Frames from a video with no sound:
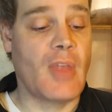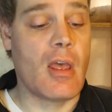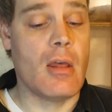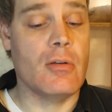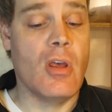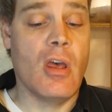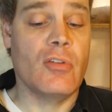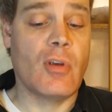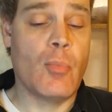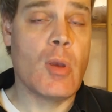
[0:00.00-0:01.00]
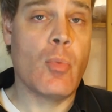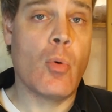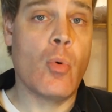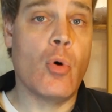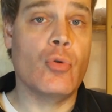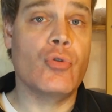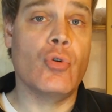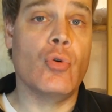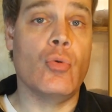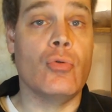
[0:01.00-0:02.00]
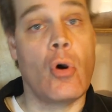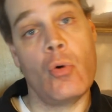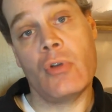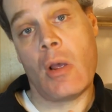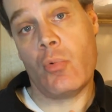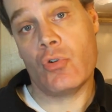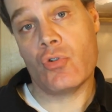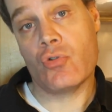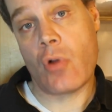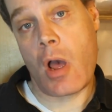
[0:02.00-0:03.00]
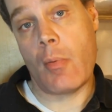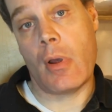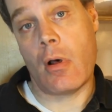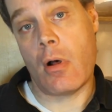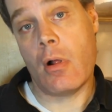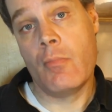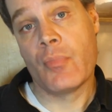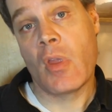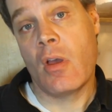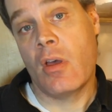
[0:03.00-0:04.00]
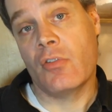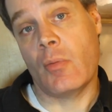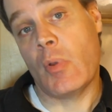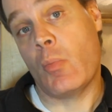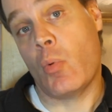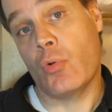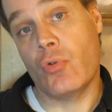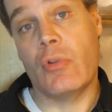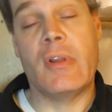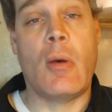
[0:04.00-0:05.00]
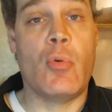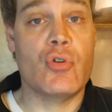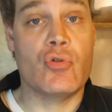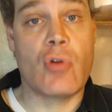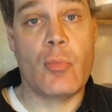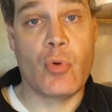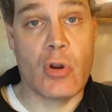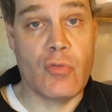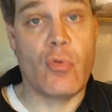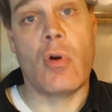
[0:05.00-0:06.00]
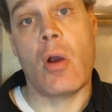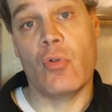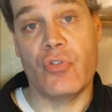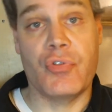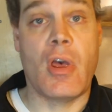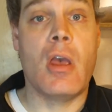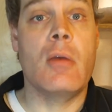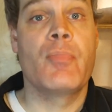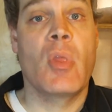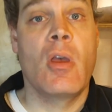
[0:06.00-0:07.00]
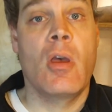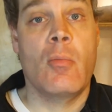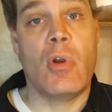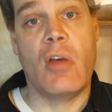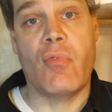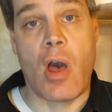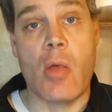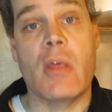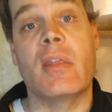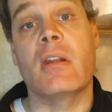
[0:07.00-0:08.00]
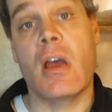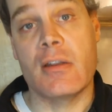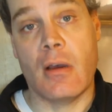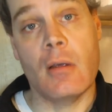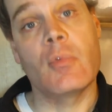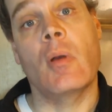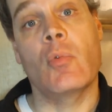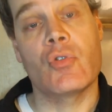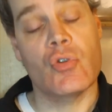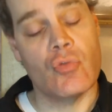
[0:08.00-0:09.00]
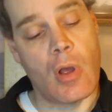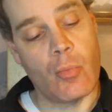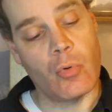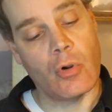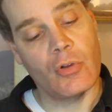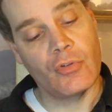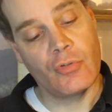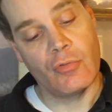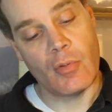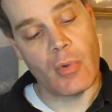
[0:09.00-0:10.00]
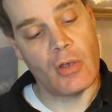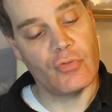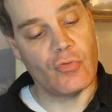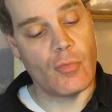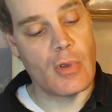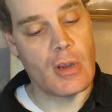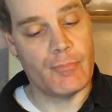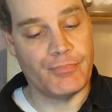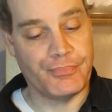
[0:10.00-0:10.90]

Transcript: And some people will do no temperature drop at all. Some people will do the temperature drop 24 hours a day. But I found that the nighttime temperature drop works the best for me.